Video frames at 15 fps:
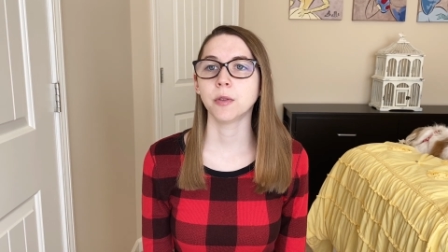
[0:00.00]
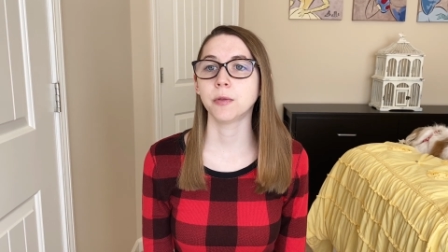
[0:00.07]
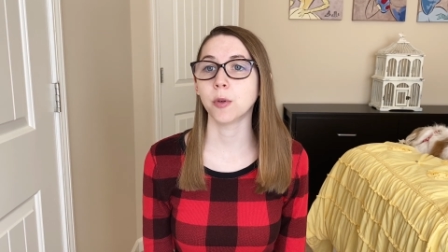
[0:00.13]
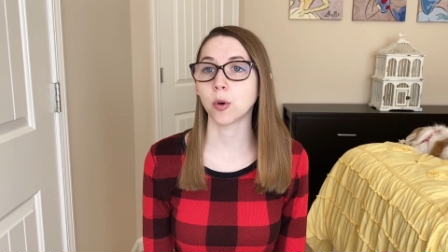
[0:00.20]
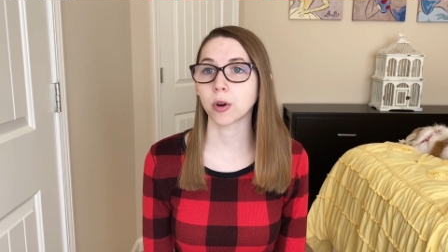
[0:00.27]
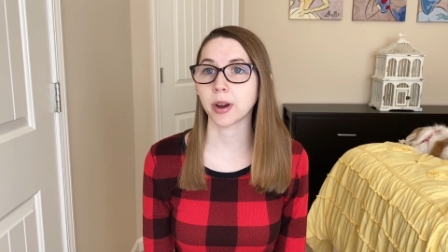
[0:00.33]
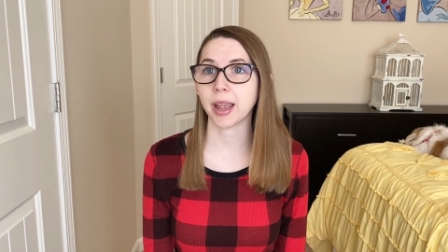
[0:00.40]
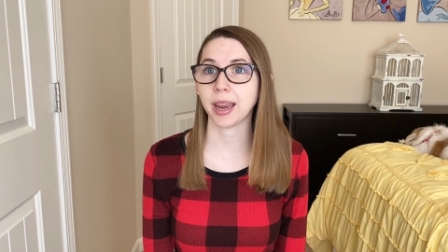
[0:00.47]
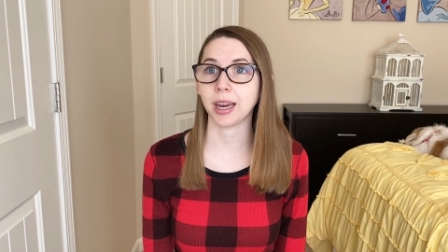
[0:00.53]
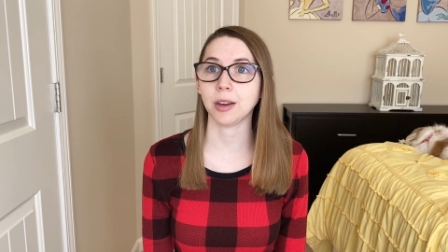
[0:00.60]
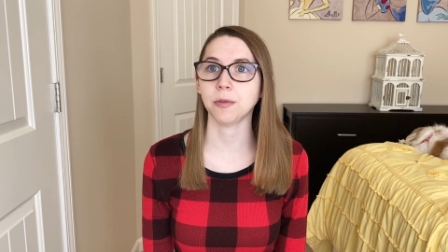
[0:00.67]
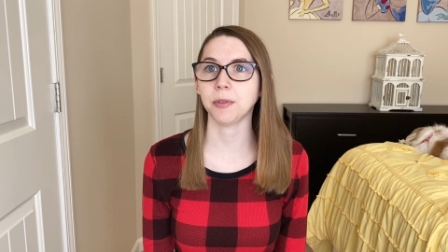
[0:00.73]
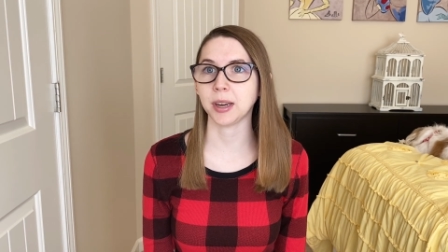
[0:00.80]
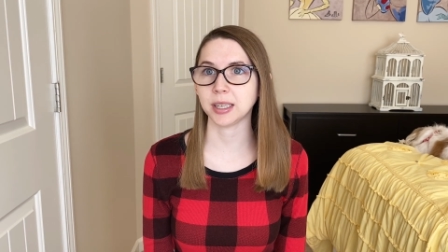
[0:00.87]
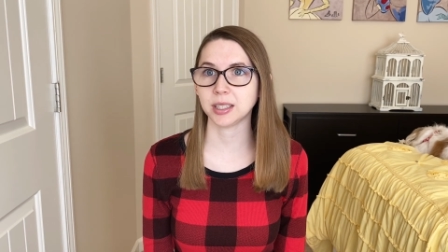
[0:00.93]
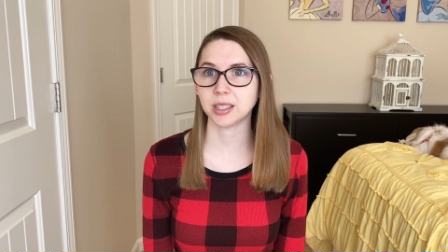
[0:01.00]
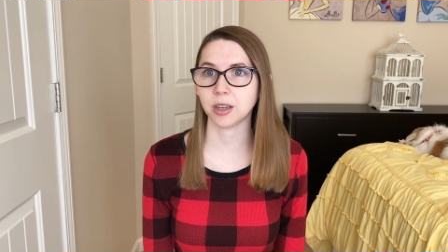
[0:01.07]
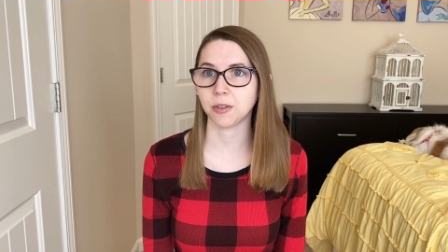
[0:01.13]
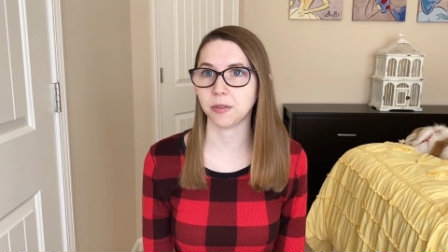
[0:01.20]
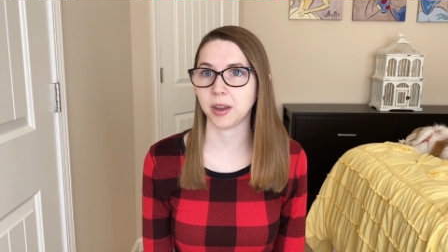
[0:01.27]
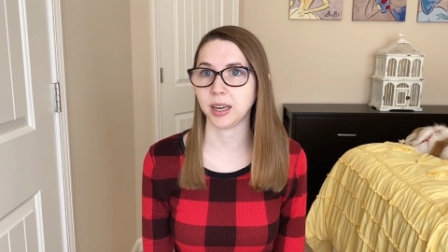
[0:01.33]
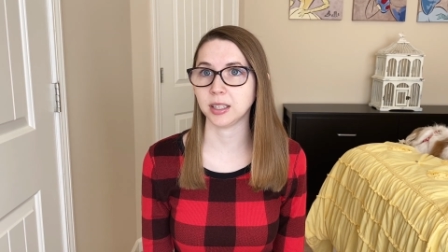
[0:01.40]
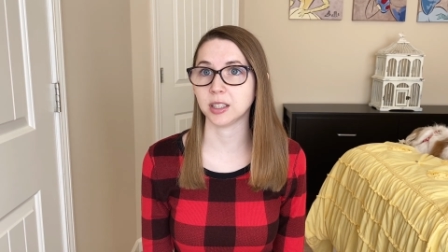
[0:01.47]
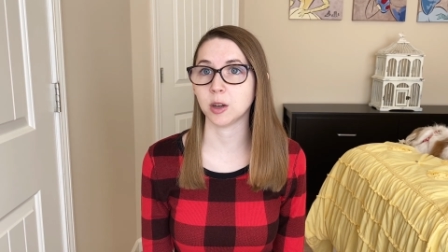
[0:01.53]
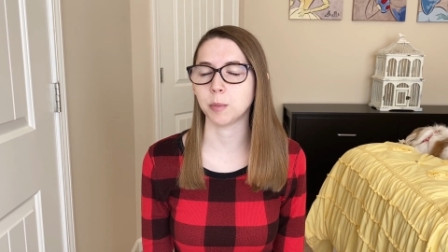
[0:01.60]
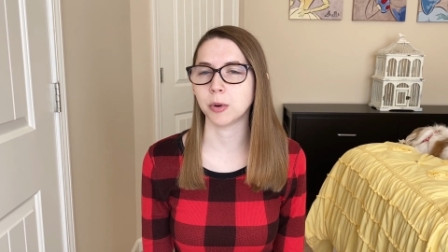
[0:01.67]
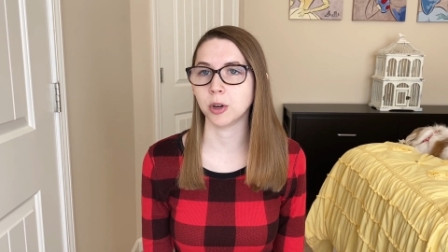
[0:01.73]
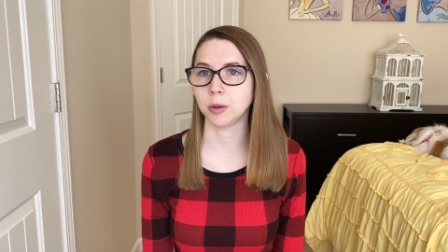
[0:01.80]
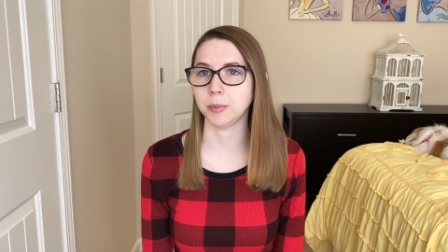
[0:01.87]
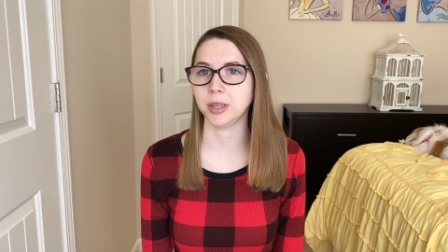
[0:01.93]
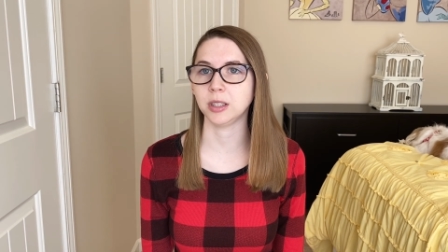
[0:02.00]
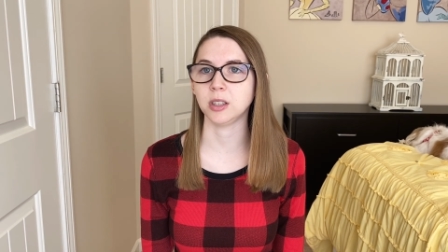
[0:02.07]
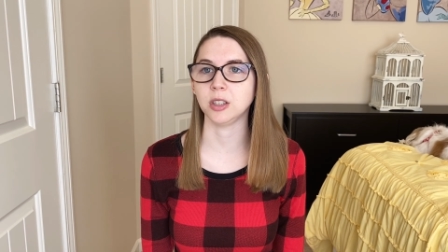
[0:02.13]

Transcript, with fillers: for a face-to-face appointment